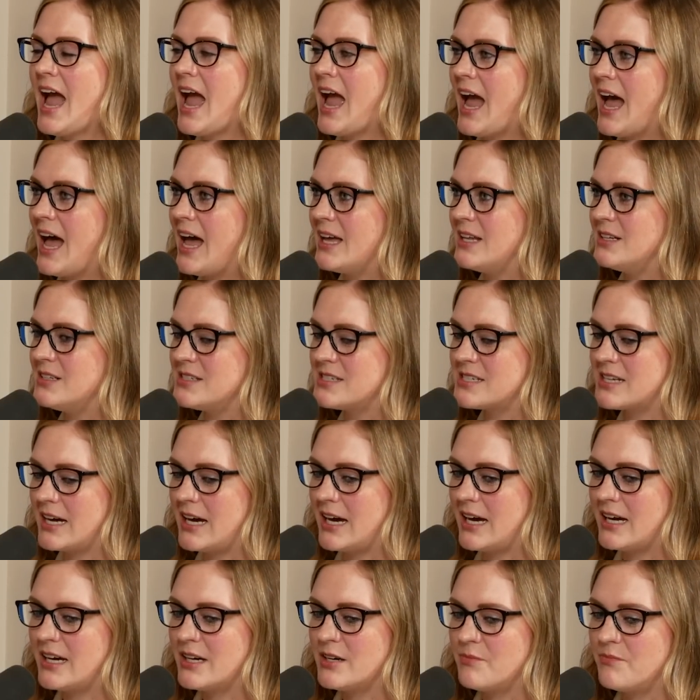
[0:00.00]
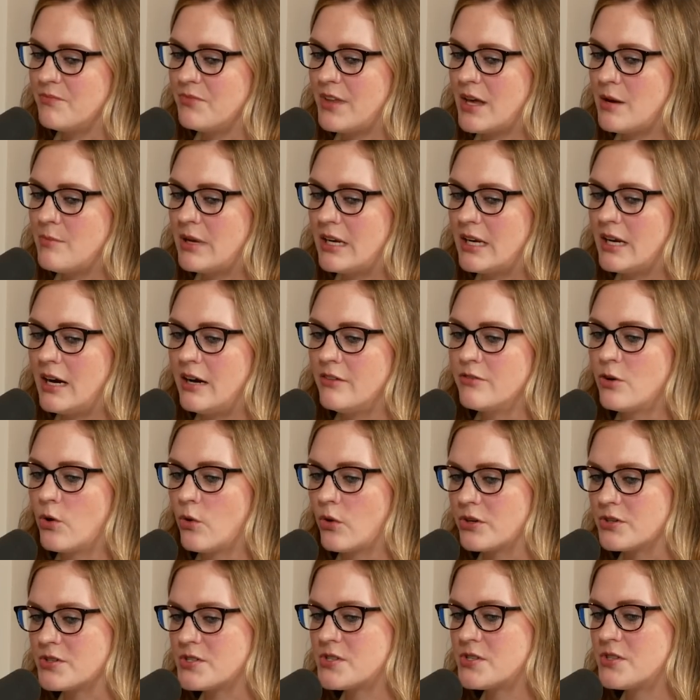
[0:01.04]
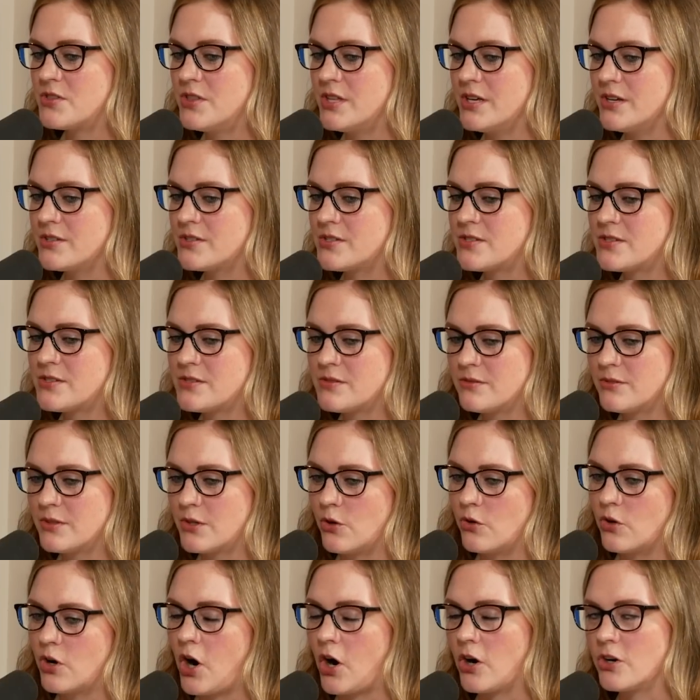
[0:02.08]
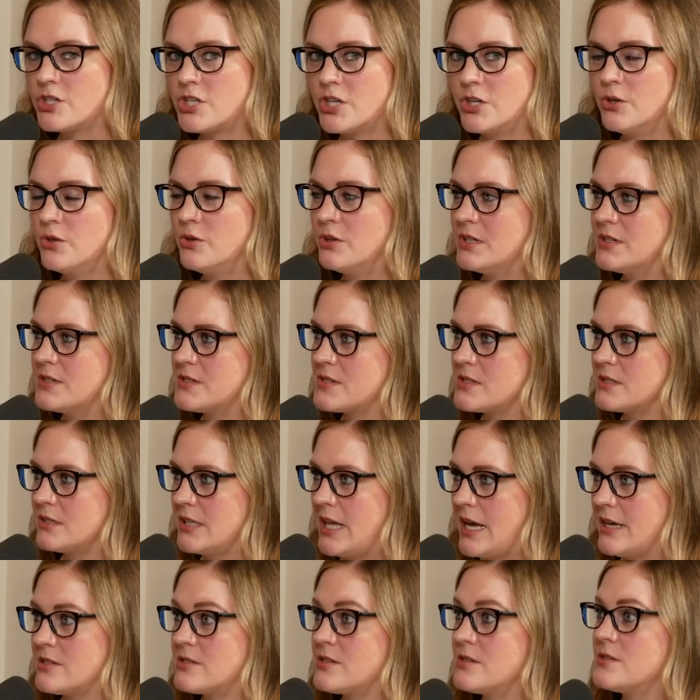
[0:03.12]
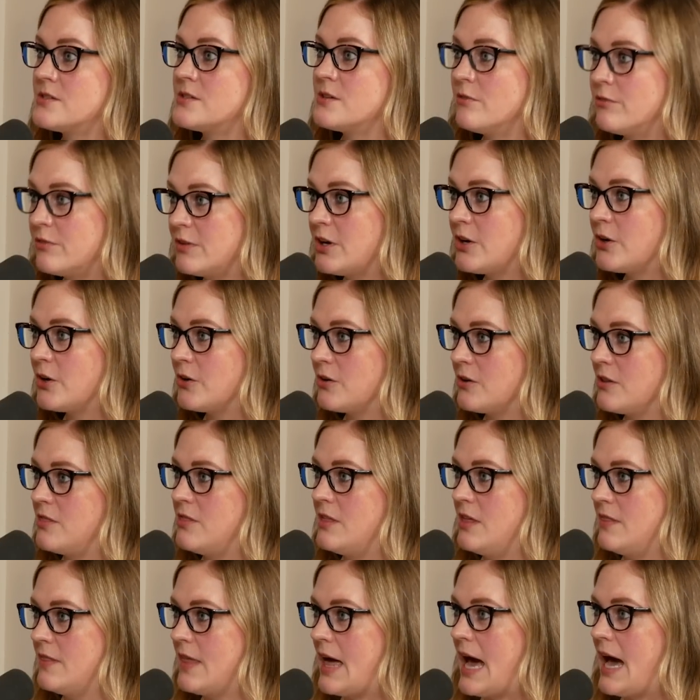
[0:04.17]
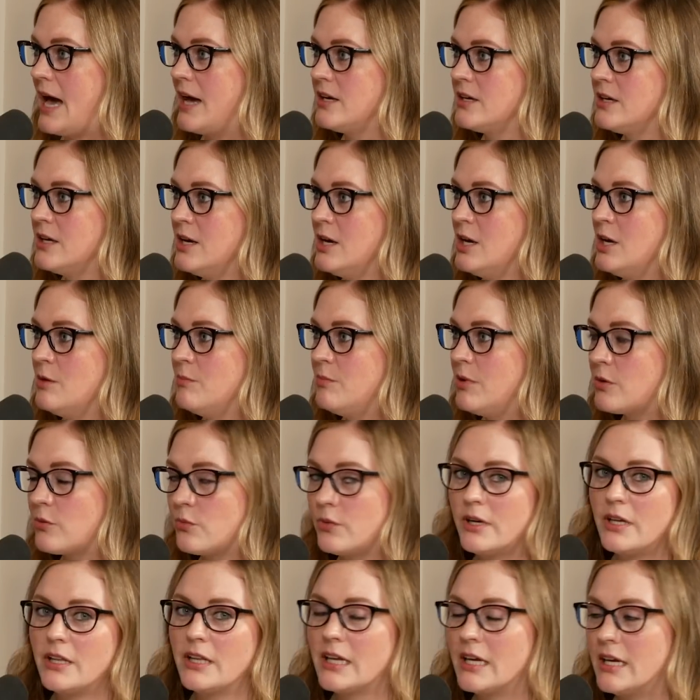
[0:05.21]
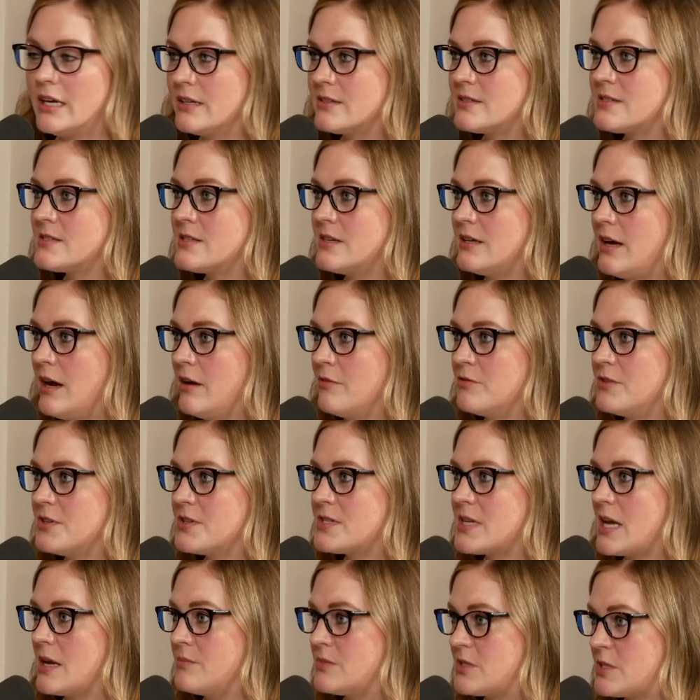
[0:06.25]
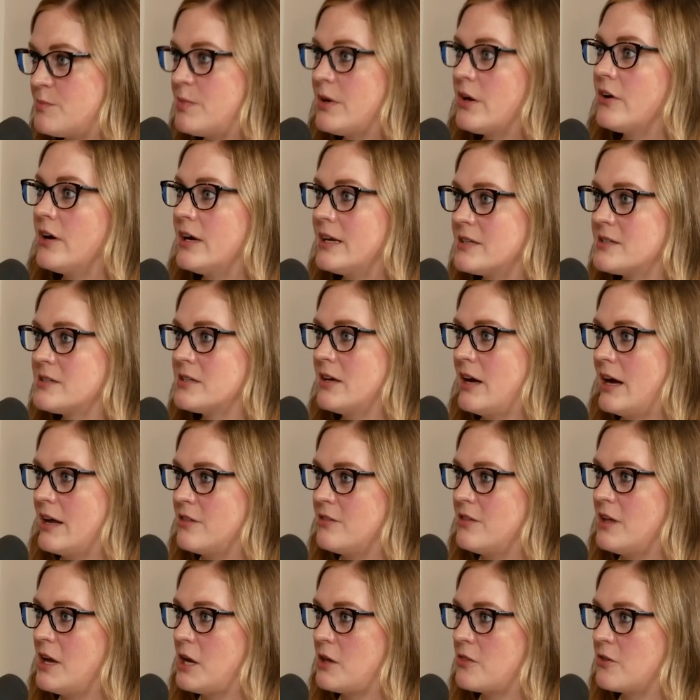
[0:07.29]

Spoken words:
And right. I mean, of course, this little cartoon is less severe than that. But really, it's of the same spirit, I think.